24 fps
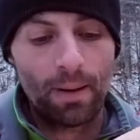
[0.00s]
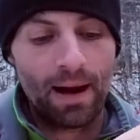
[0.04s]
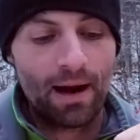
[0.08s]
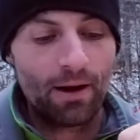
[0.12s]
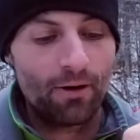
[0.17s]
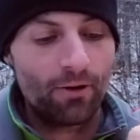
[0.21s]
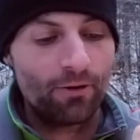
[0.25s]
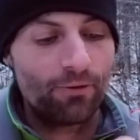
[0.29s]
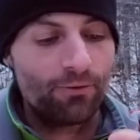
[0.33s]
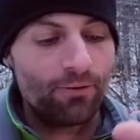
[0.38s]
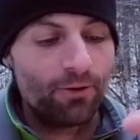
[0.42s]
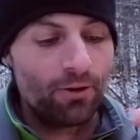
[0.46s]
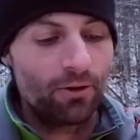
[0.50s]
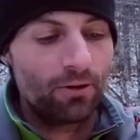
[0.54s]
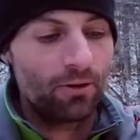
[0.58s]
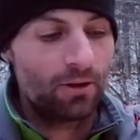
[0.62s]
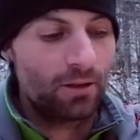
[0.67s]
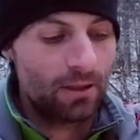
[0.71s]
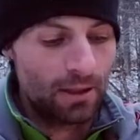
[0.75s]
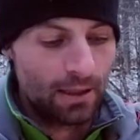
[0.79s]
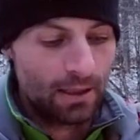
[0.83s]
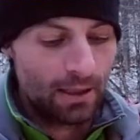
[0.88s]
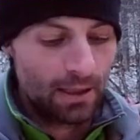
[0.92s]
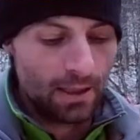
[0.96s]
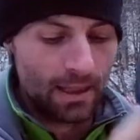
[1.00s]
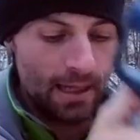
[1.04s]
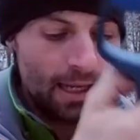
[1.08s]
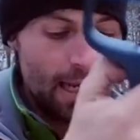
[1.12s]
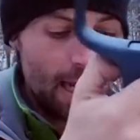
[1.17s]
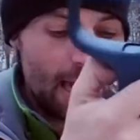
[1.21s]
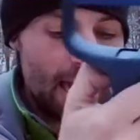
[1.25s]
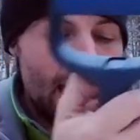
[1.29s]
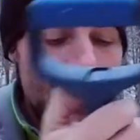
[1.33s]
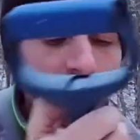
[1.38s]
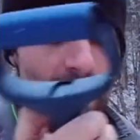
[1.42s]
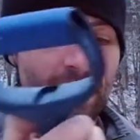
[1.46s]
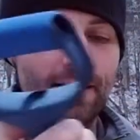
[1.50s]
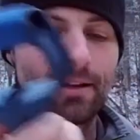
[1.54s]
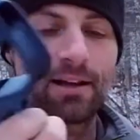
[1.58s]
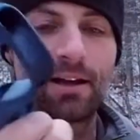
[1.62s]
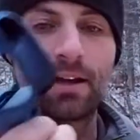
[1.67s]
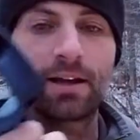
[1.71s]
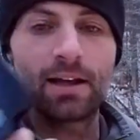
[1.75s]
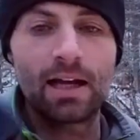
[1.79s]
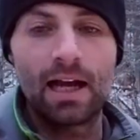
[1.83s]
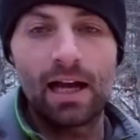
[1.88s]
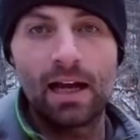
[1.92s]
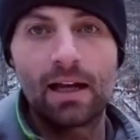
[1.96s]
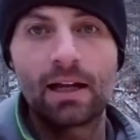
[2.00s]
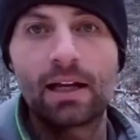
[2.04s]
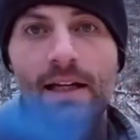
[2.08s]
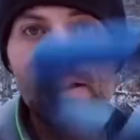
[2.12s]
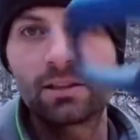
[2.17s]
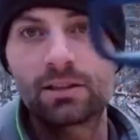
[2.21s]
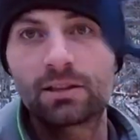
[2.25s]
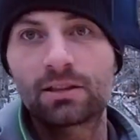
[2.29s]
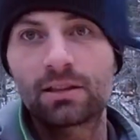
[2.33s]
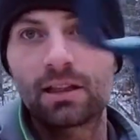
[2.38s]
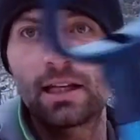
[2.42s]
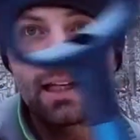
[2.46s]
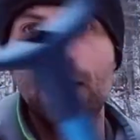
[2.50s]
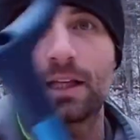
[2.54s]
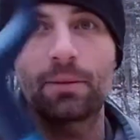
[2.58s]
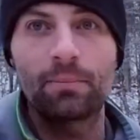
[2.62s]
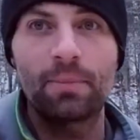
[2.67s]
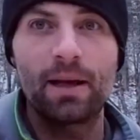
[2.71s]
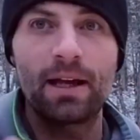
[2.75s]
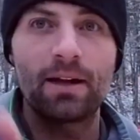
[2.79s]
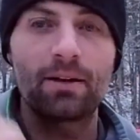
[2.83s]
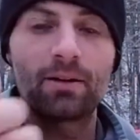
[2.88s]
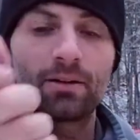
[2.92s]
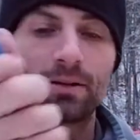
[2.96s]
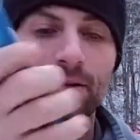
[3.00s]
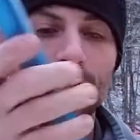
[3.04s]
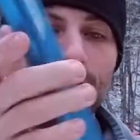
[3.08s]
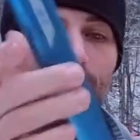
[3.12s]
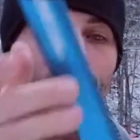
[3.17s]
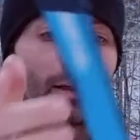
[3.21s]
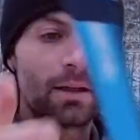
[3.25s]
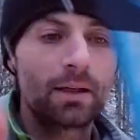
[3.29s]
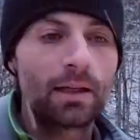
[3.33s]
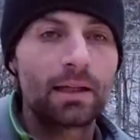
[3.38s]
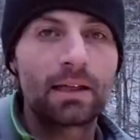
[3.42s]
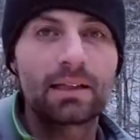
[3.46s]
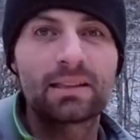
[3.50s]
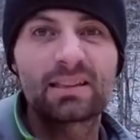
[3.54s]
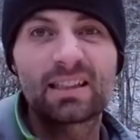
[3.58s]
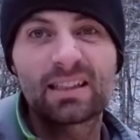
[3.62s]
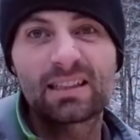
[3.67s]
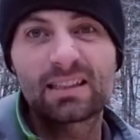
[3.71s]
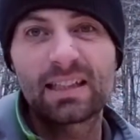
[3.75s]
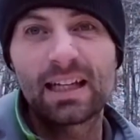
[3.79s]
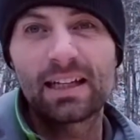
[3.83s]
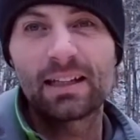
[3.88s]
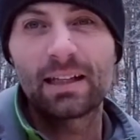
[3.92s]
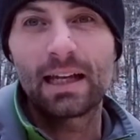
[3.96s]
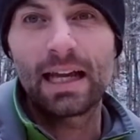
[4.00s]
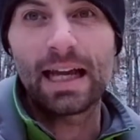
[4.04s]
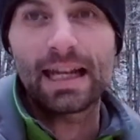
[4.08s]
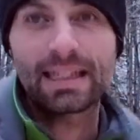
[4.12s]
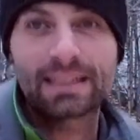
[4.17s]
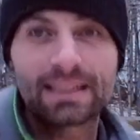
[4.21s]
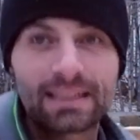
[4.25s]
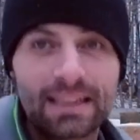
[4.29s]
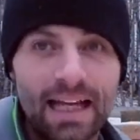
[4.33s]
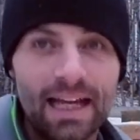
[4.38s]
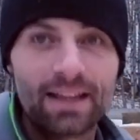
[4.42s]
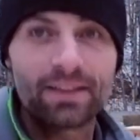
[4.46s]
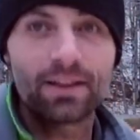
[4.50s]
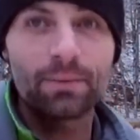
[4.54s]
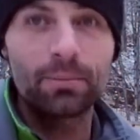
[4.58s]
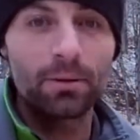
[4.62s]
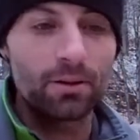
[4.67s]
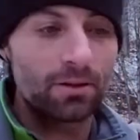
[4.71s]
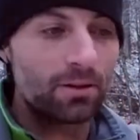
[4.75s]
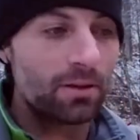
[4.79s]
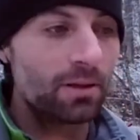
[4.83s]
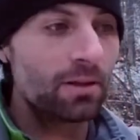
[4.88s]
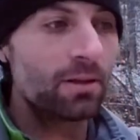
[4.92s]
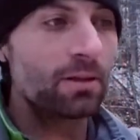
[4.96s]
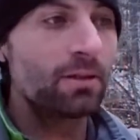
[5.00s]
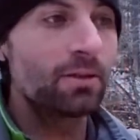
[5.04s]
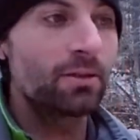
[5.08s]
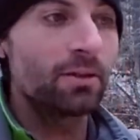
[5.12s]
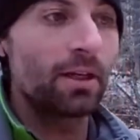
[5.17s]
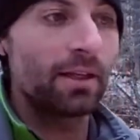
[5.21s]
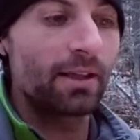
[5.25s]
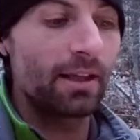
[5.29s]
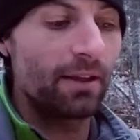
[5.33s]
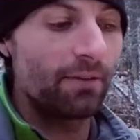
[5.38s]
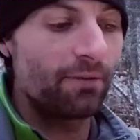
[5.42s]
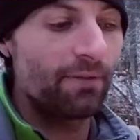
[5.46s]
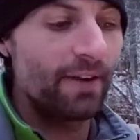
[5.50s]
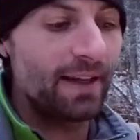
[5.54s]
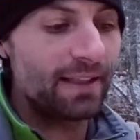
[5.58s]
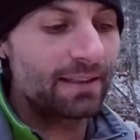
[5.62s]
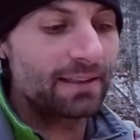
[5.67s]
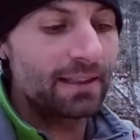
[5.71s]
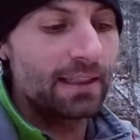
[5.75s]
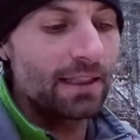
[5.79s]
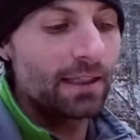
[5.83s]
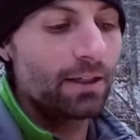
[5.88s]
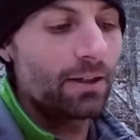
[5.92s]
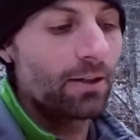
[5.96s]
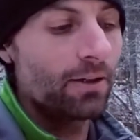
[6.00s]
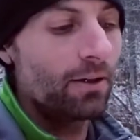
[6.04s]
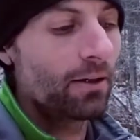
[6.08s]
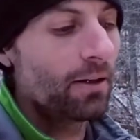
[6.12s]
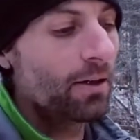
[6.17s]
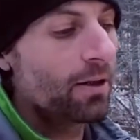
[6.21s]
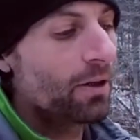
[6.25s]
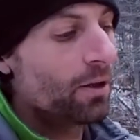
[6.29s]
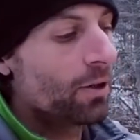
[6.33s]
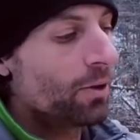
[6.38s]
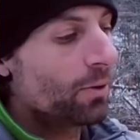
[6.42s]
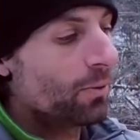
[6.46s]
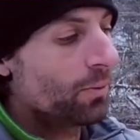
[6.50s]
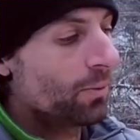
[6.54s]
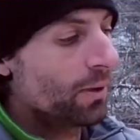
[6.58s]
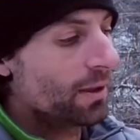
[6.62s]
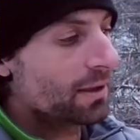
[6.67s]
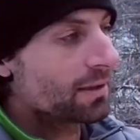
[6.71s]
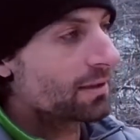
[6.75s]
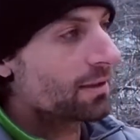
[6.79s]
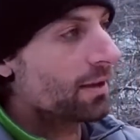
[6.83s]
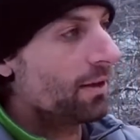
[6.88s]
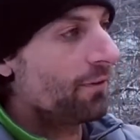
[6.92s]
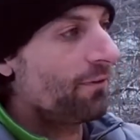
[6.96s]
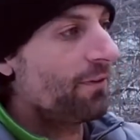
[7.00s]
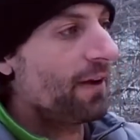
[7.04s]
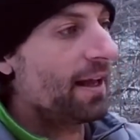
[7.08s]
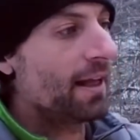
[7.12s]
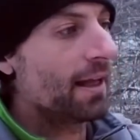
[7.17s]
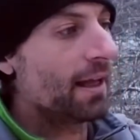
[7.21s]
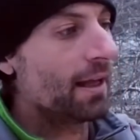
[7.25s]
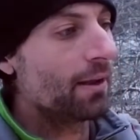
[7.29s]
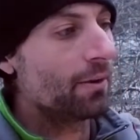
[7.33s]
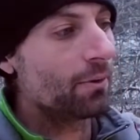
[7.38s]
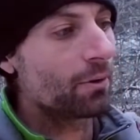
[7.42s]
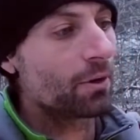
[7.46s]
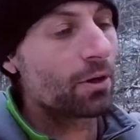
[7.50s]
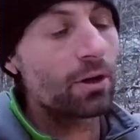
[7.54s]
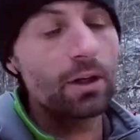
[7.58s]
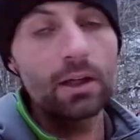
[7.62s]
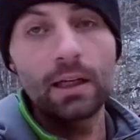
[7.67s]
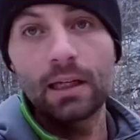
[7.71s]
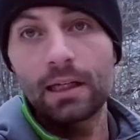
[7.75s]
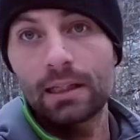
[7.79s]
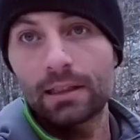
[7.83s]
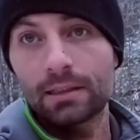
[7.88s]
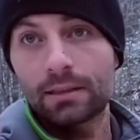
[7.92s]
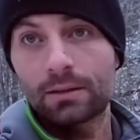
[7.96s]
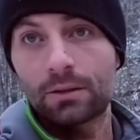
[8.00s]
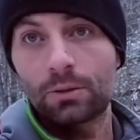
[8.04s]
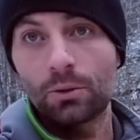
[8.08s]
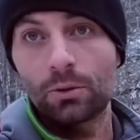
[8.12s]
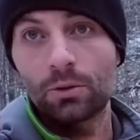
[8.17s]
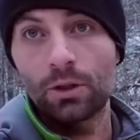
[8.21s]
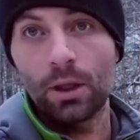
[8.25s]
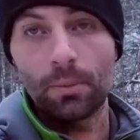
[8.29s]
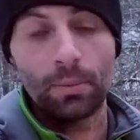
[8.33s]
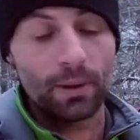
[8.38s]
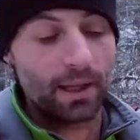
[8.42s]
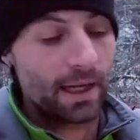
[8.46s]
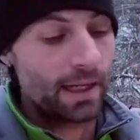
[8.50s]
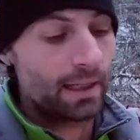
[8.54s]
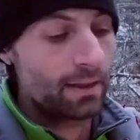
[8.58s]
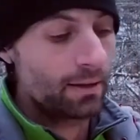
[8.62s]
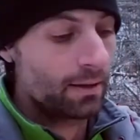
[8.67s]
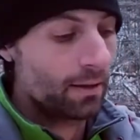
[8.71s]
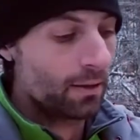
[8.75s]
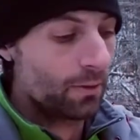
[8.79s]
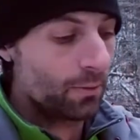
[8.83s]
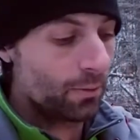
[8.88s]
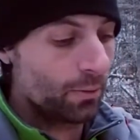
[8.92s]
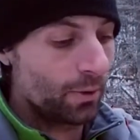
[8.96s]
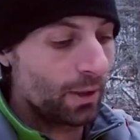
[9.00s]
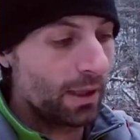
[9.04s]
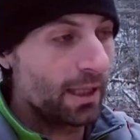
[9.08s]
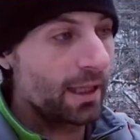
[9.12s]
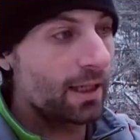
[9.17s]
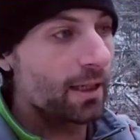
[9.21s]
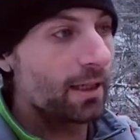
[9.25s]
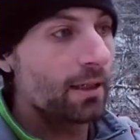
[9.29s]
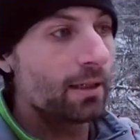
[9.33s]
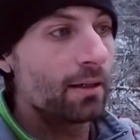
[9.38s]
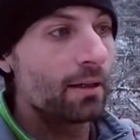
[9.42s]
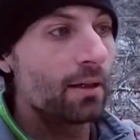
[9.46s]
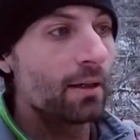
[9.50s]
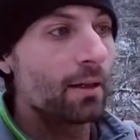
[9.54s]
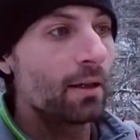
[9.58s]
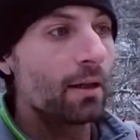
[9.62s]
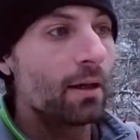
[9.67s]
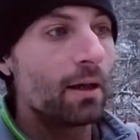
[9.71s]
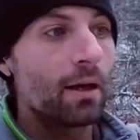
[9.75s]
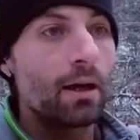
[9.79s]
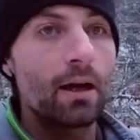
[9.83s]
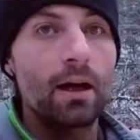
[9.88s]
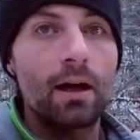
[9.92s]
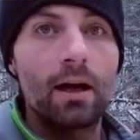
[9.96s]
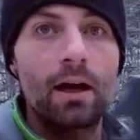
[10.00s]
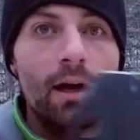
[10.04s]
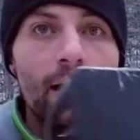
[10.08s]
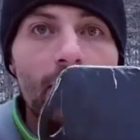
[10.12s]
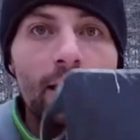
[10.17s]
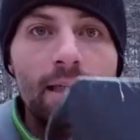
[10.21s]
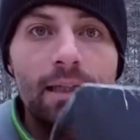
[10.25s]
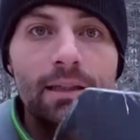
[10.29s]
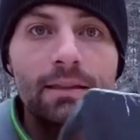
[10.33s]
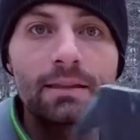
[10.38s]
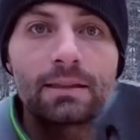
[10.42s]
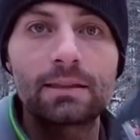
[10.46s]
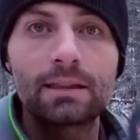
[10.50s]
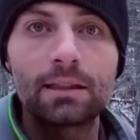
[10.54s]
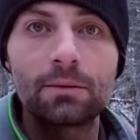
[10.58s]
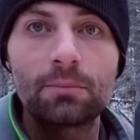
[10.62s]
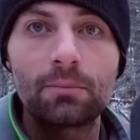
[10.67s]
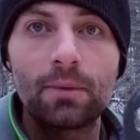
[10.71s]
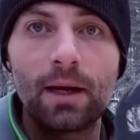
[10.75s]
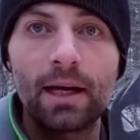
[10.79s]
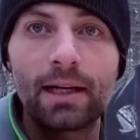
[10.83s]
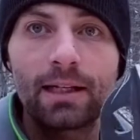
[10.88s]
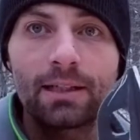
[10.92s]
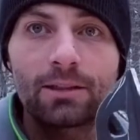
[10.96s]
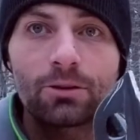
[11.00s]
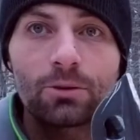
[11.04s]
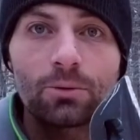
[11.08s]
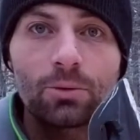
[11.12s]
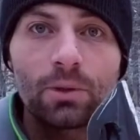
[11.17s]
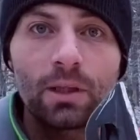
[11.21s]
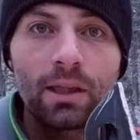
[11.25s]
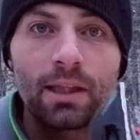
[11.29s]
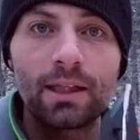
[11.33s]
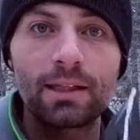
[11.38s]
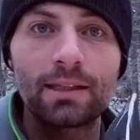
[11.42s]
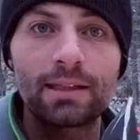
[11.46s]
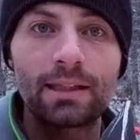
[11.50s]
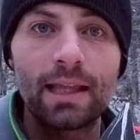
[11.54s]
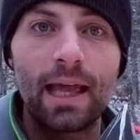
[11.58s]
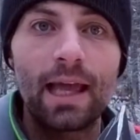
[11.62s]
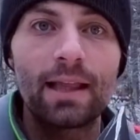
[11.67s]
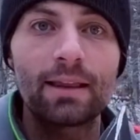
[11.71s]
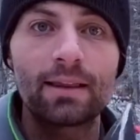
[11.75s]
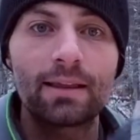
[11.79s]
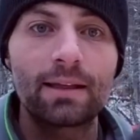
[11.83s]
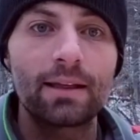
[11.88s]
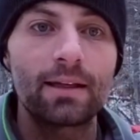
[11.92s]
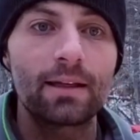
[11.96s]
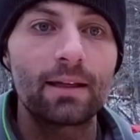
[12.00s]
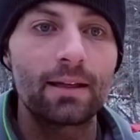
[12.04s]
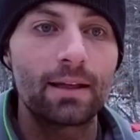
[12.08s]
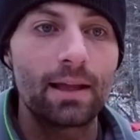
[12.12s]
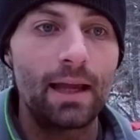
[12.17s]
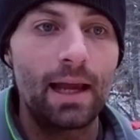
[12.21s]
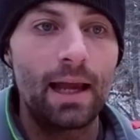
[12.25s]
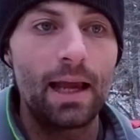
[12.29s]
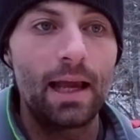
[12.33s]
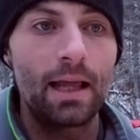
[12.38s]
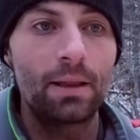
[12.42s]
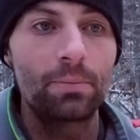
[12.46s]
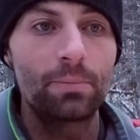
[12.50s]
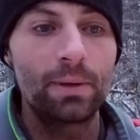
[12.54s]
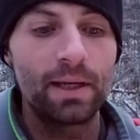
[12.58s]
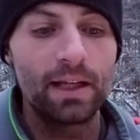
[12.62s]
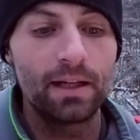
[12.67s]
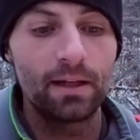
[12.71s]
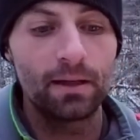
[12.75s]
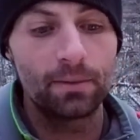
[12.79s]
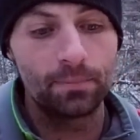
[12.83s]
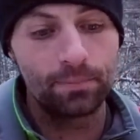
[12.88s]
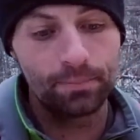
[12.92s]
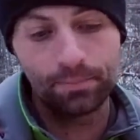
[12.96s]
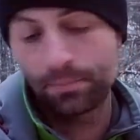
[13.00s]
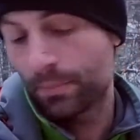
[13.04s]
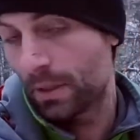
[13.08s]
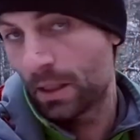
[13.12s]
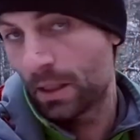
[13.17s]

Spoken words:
powerful, and yeah, I just like it better. It's extendable, nothing fancy here. What's good is the blade, really good. You can see mine is really dented and beat up,